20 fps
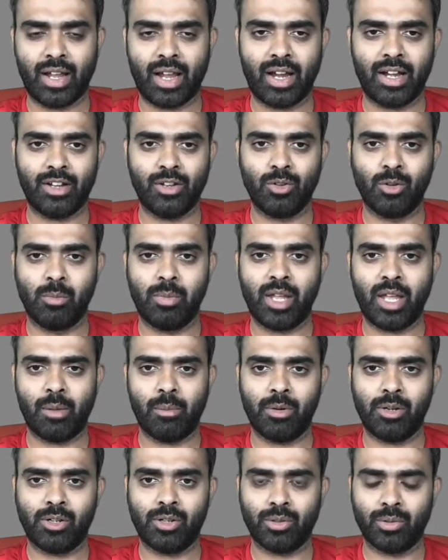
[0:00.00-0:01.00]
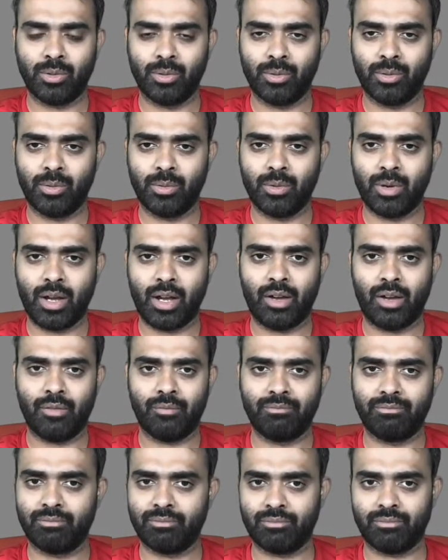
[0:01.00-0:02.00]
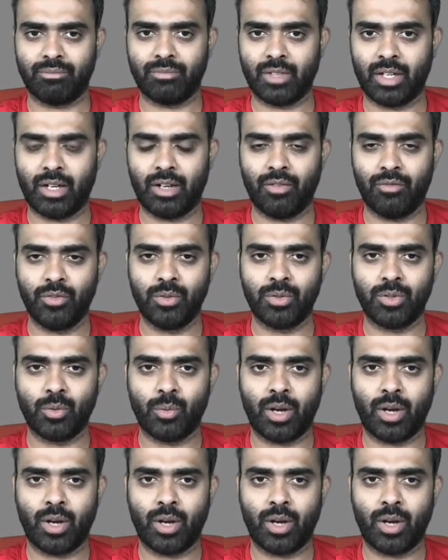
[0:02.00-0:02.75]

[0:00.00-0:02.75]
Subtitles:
and you'll be able to view the